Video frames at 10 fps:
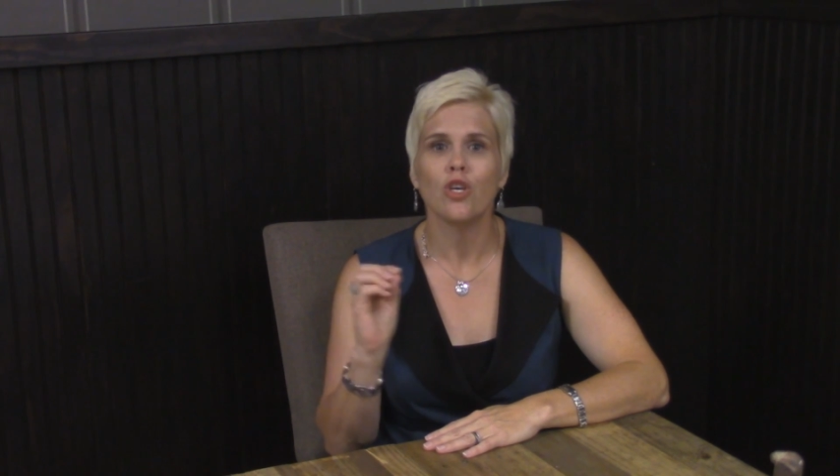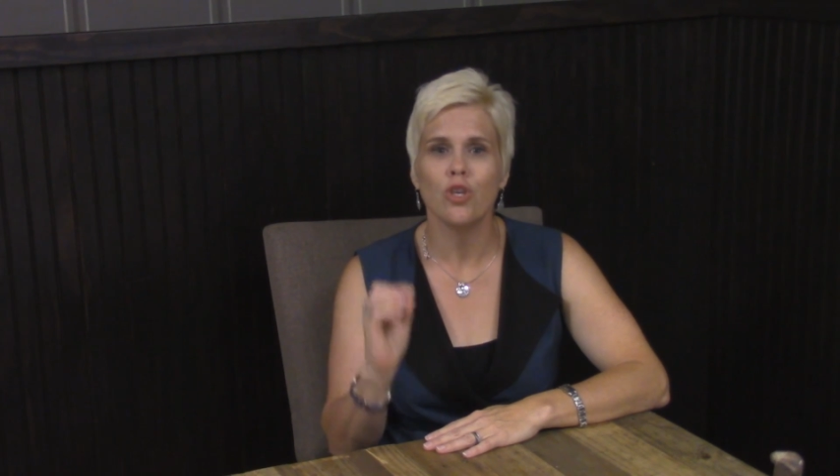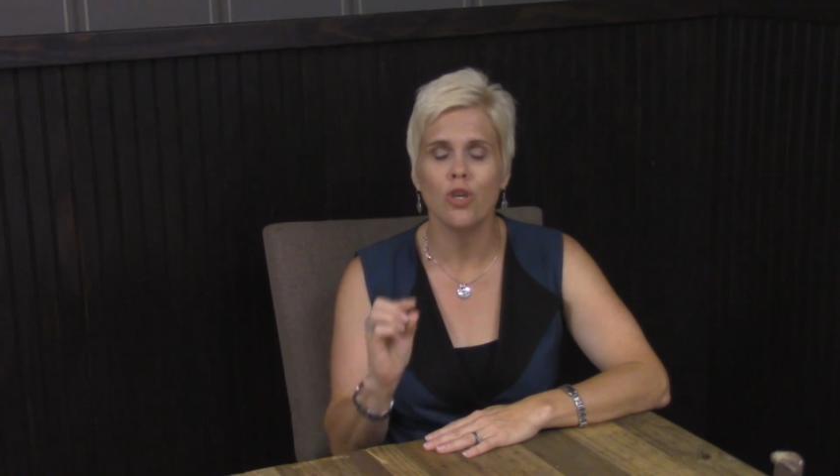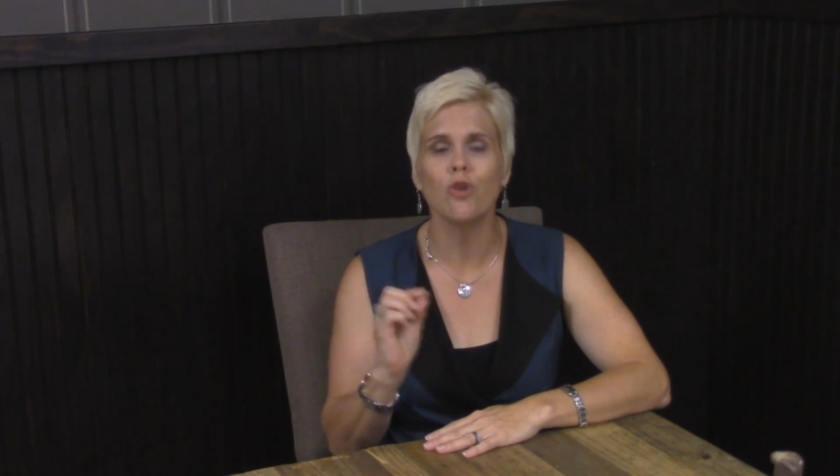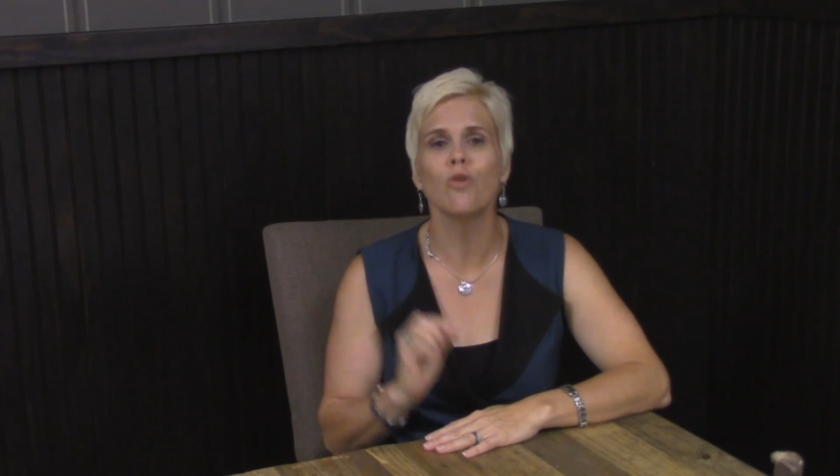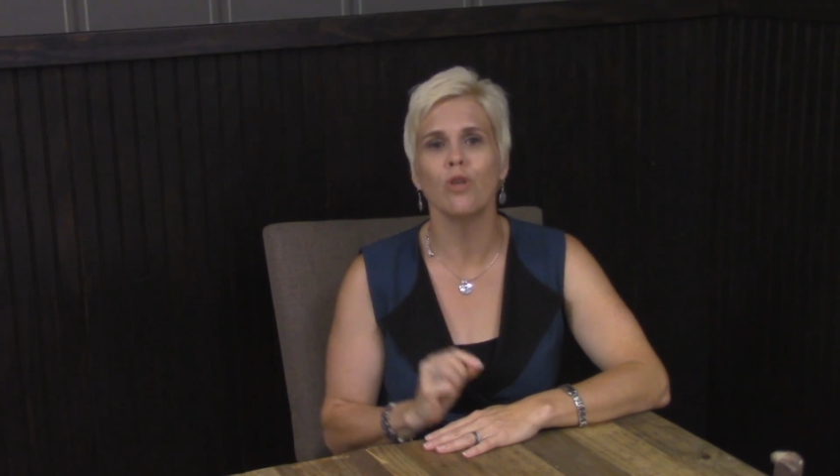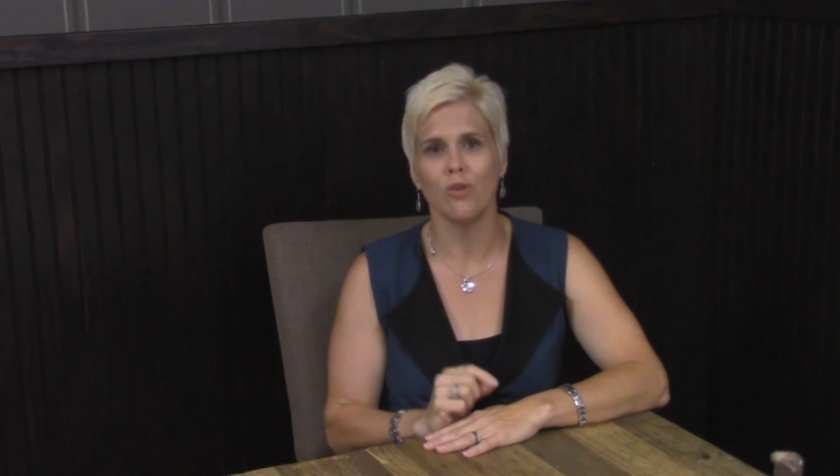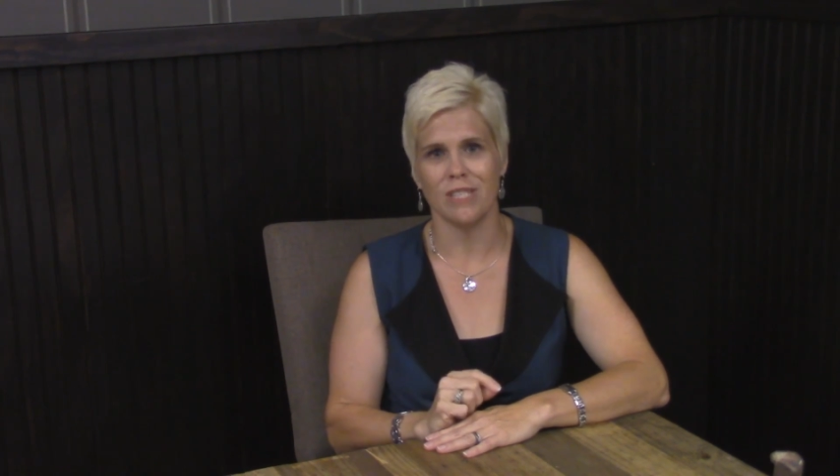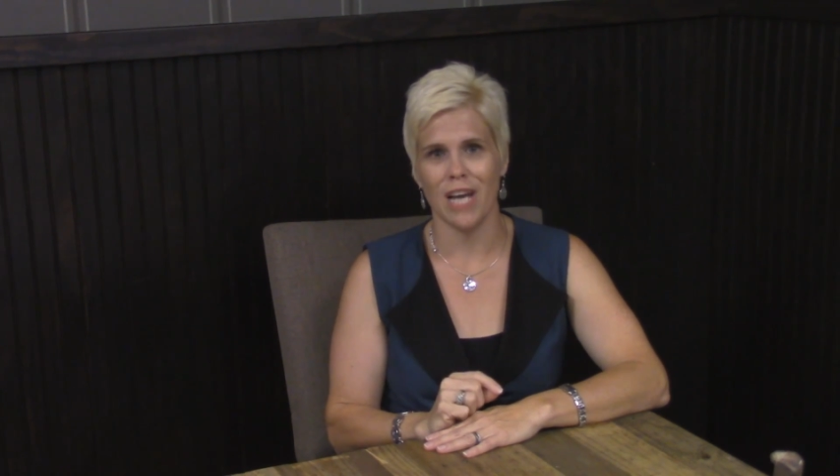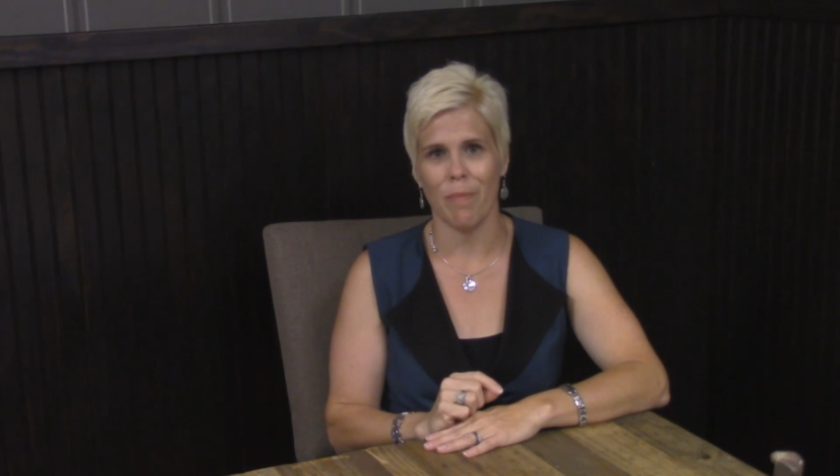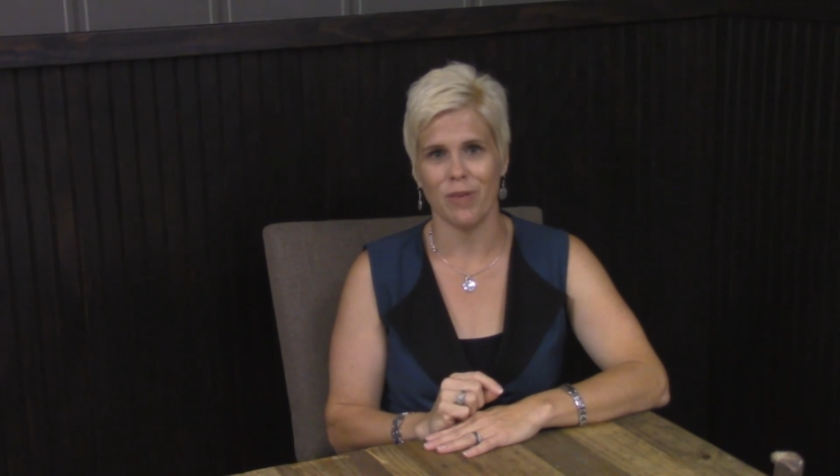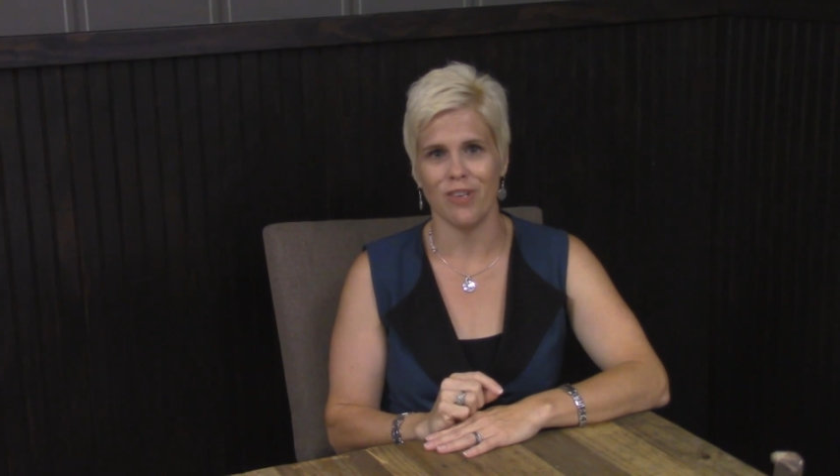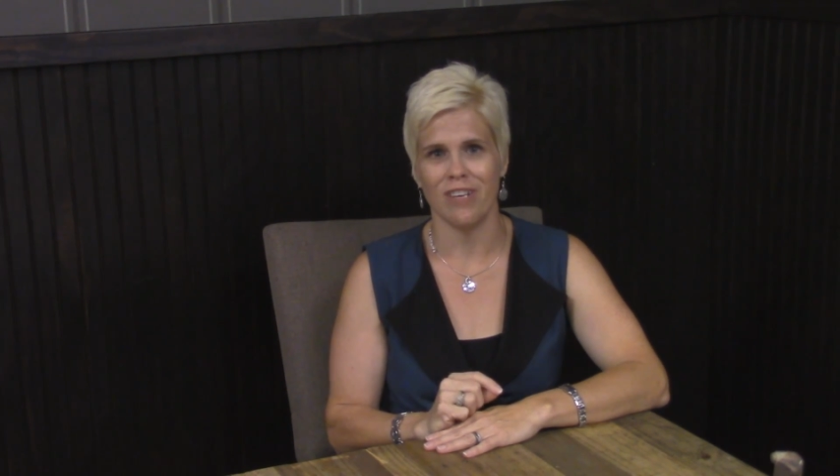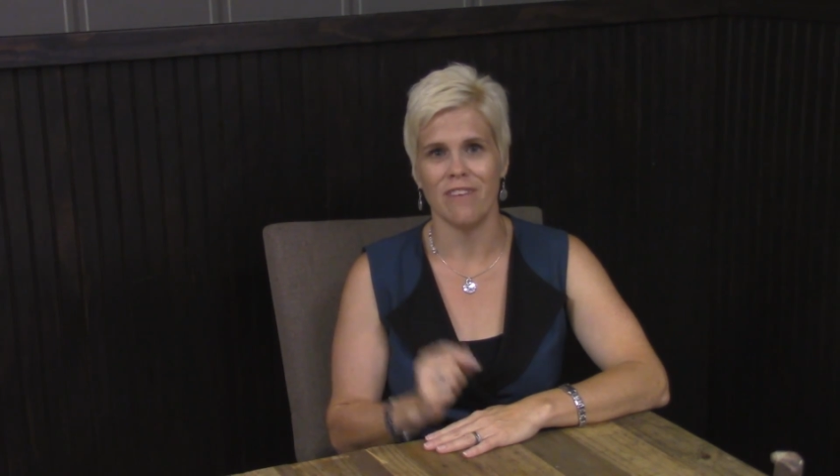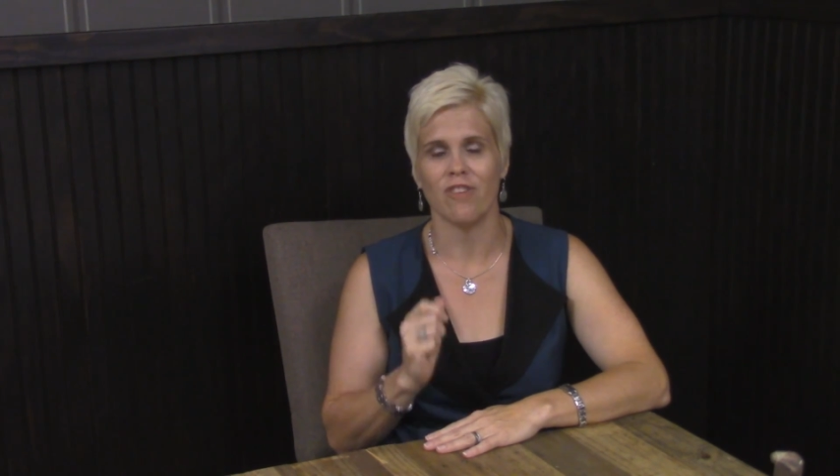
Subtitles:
you lose the opportunity